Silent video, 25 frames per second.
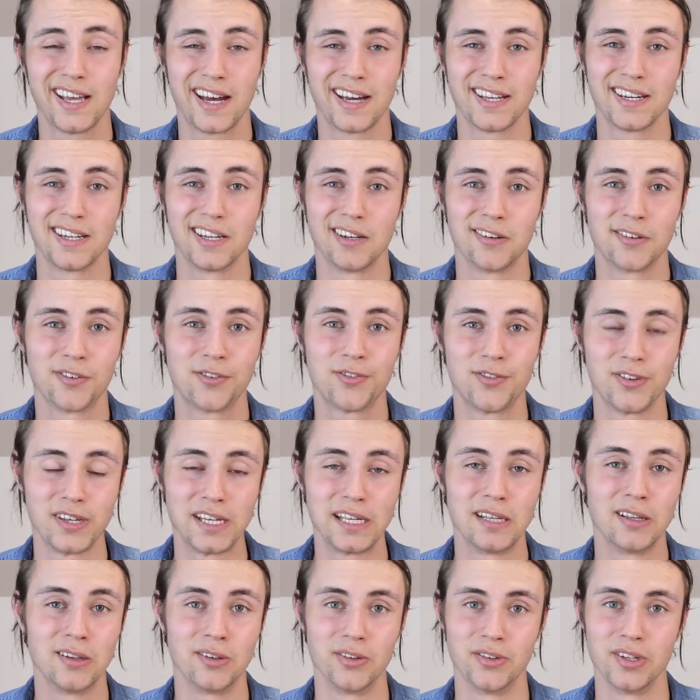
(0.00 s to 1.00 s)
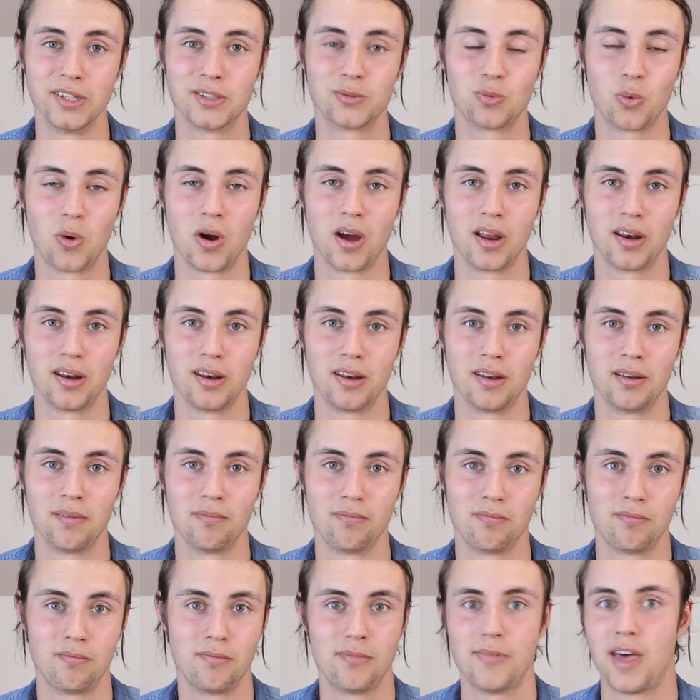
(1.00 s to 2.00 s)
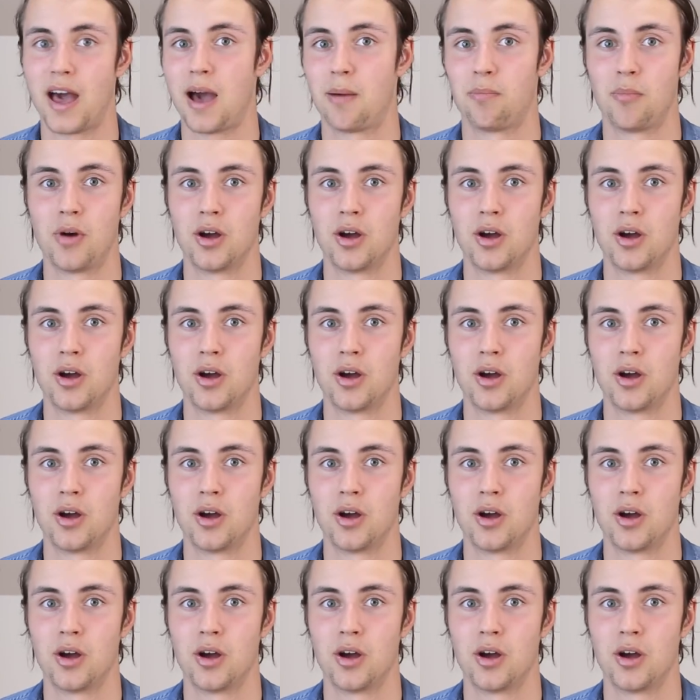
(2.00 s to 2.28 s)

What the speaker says: I didn't feel this one that